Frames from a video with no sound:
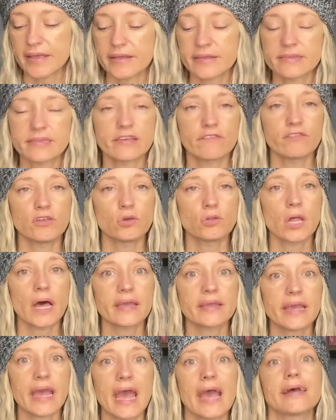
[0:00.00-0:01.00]
is if you
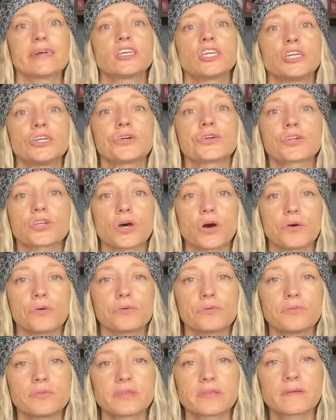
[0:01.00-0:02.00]
like ashier
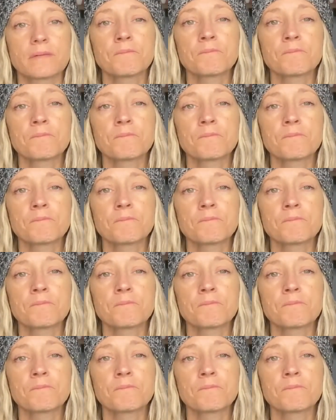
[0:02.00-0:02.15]
tones